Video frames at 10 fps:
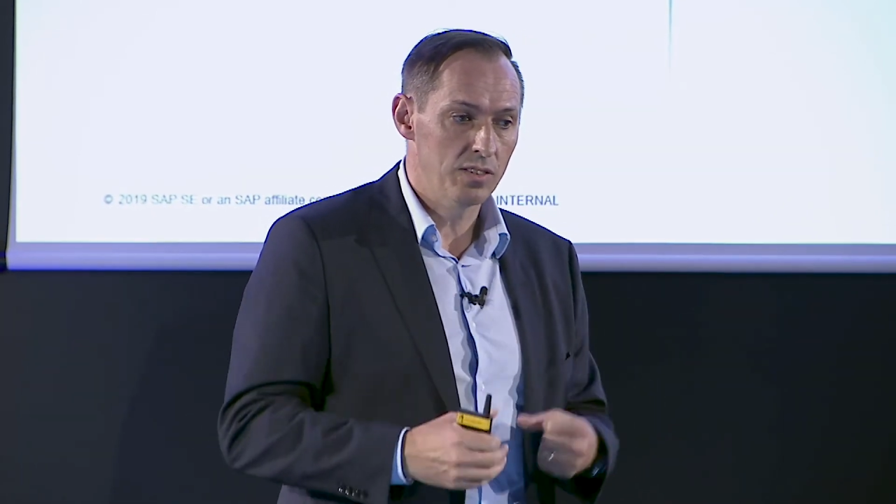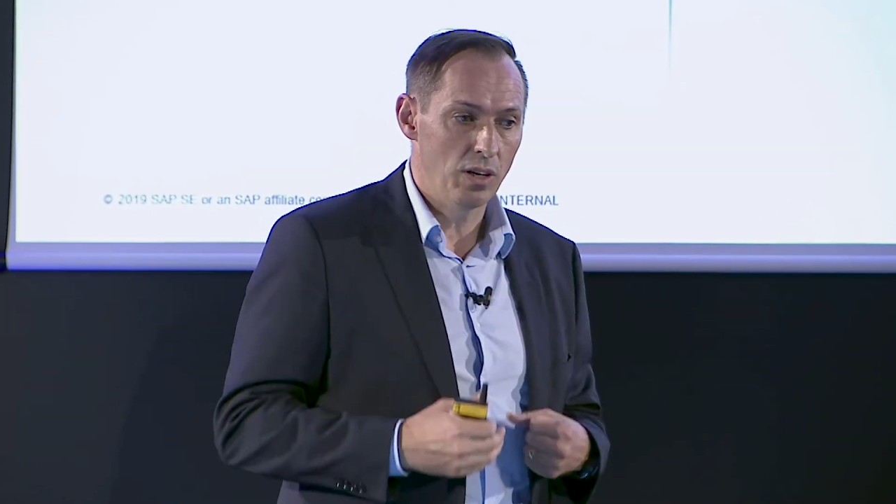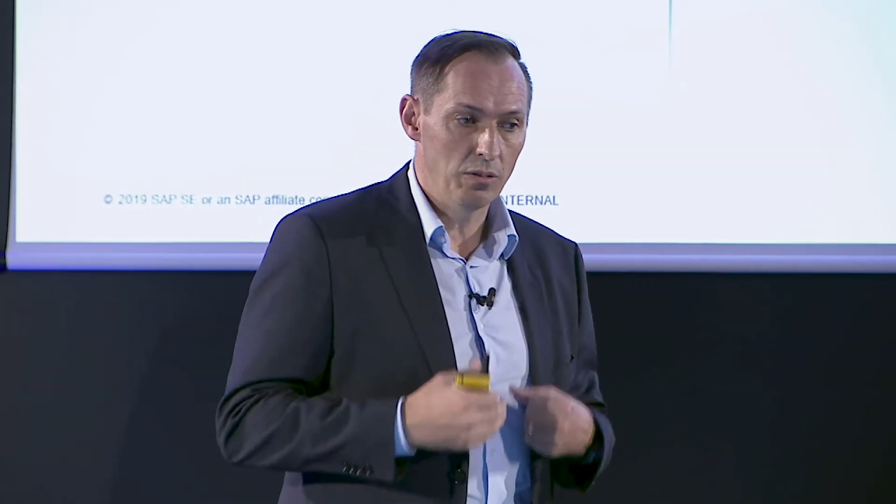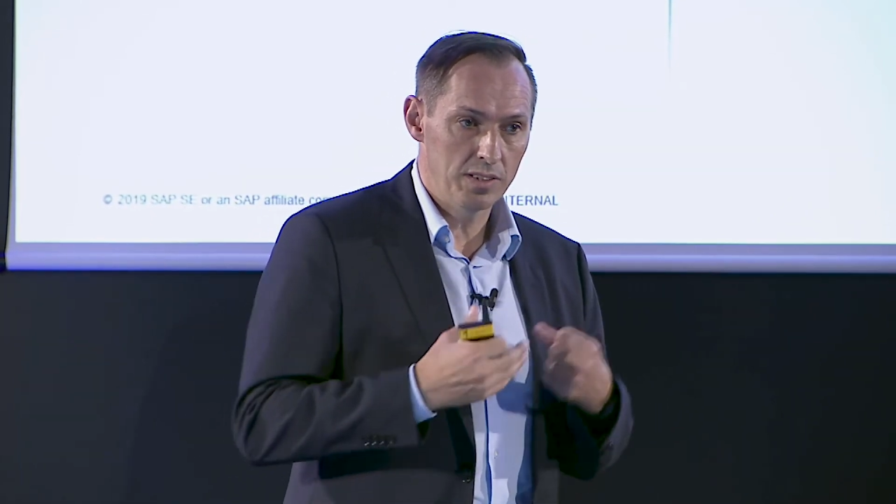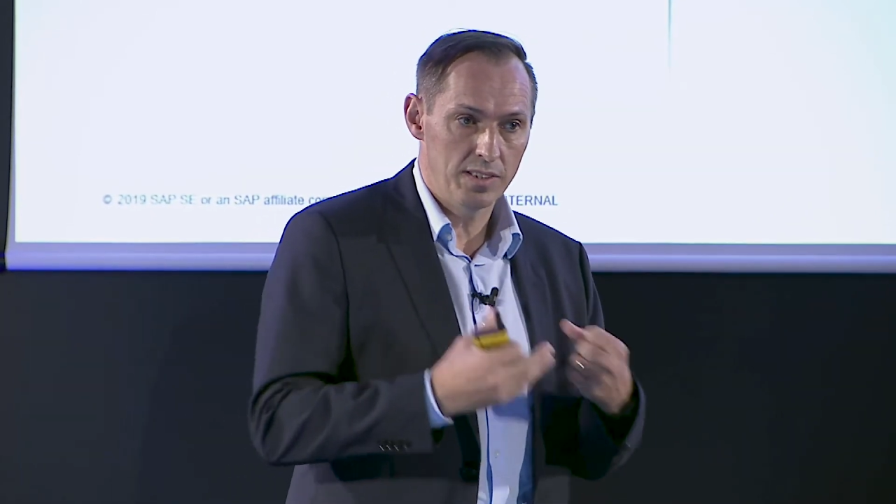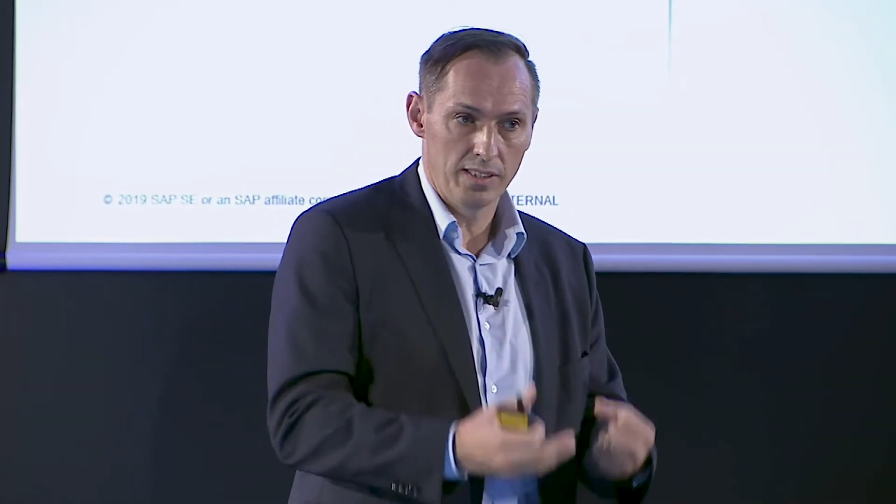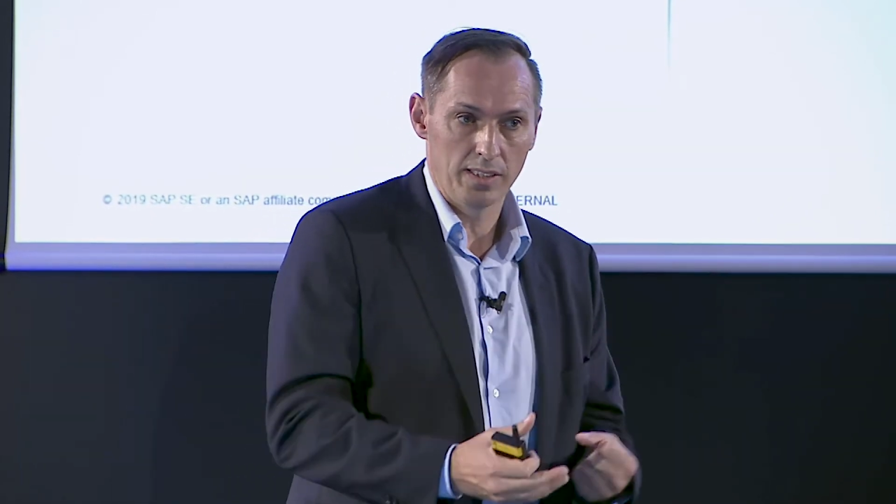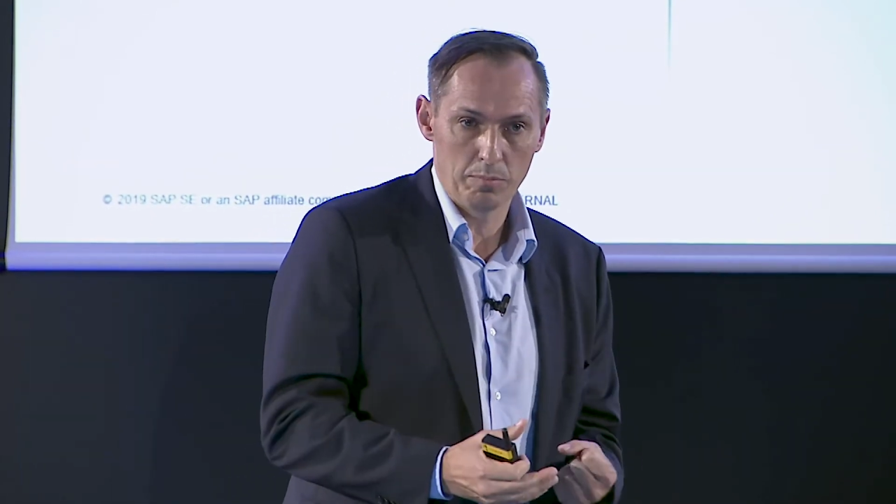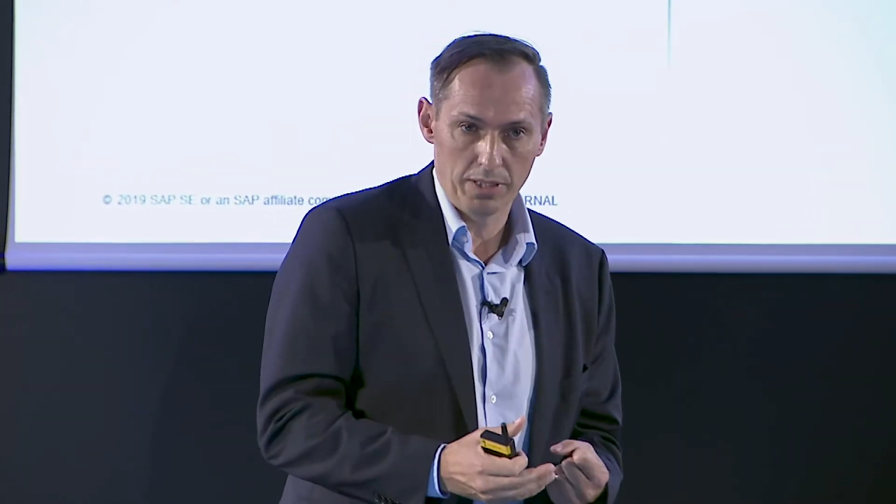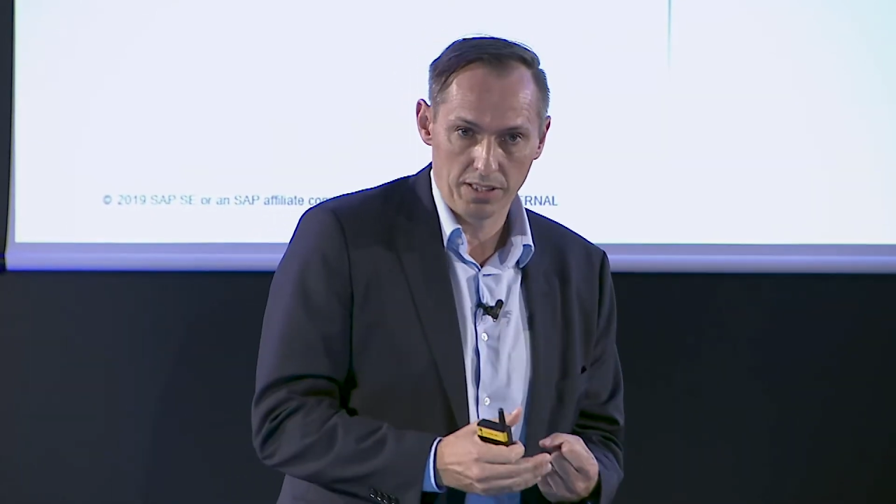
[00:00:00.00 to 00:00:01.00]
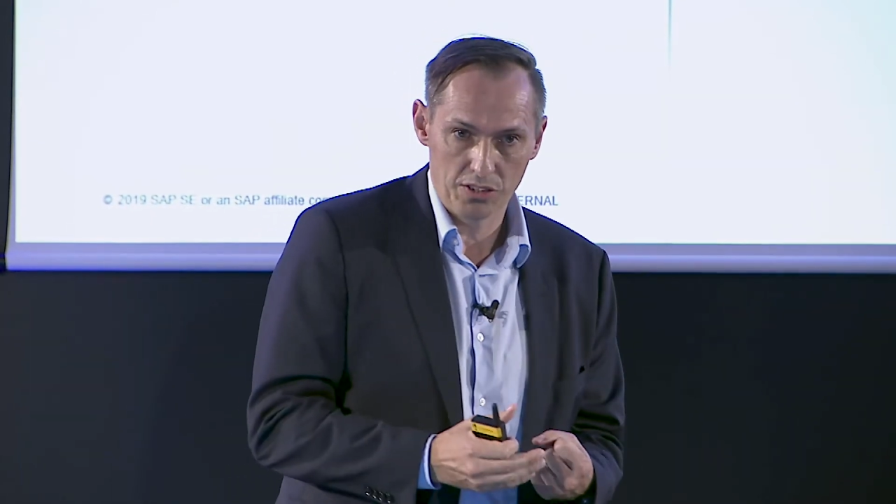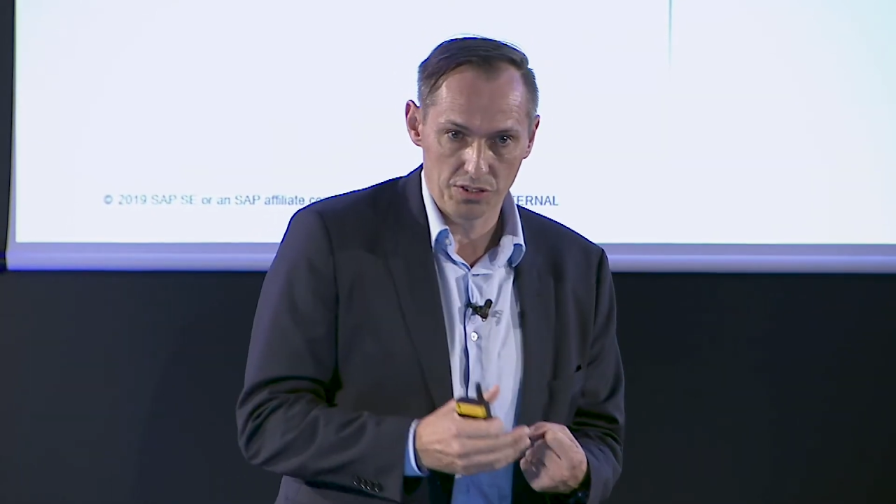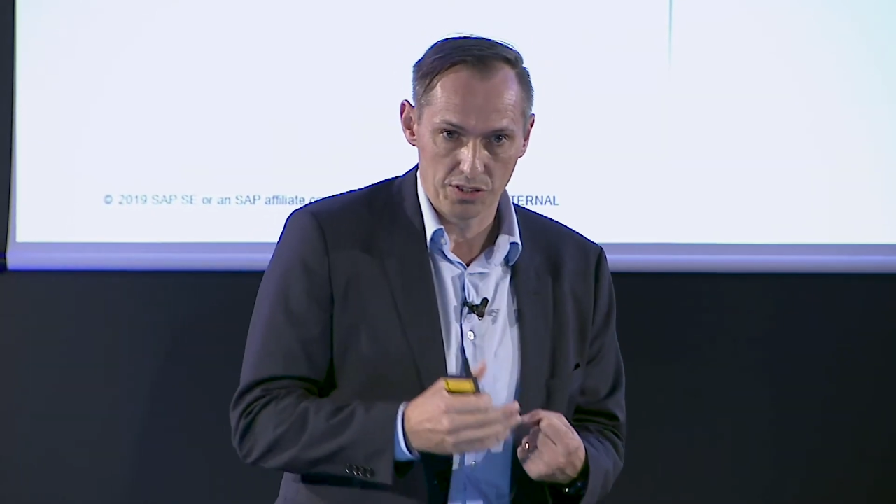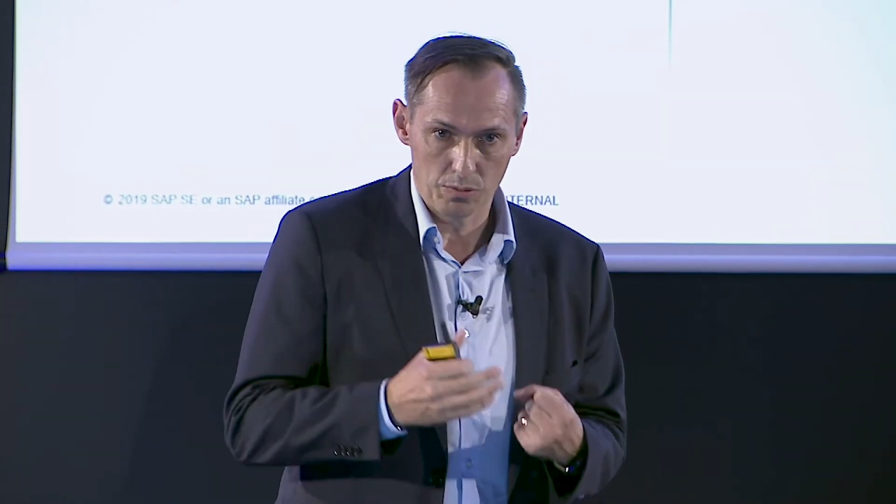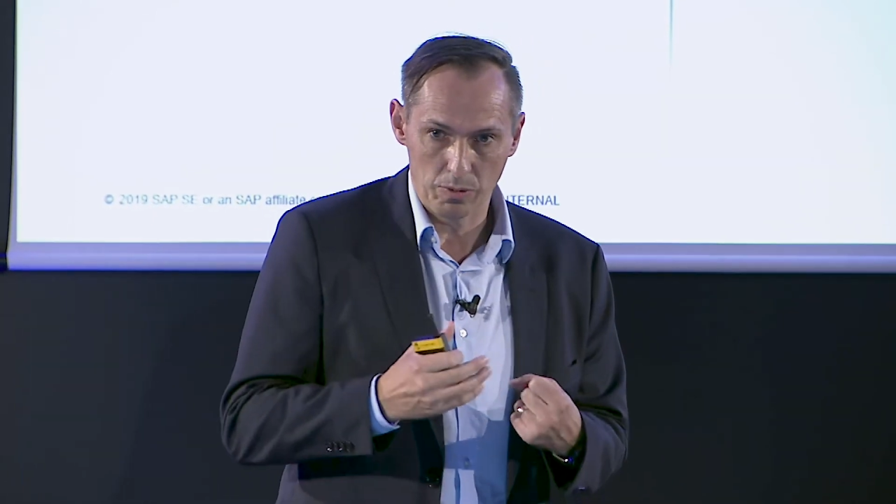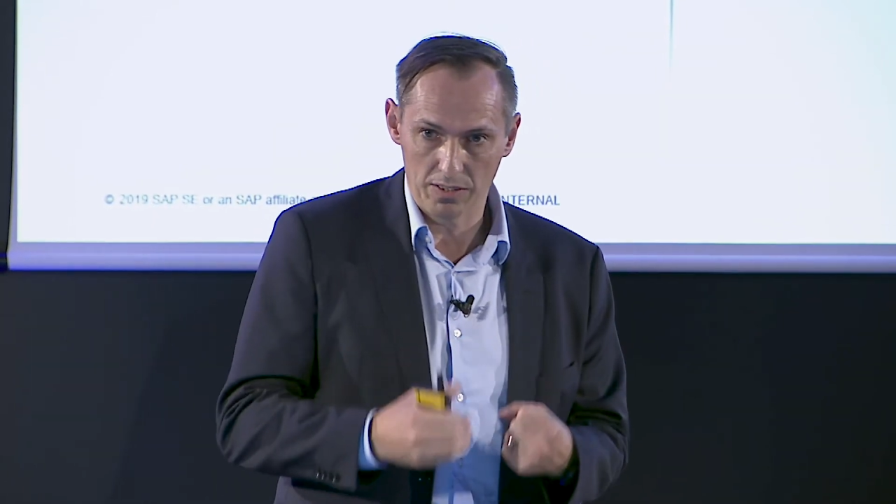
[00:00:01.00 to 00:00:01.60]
to our standard applications as well.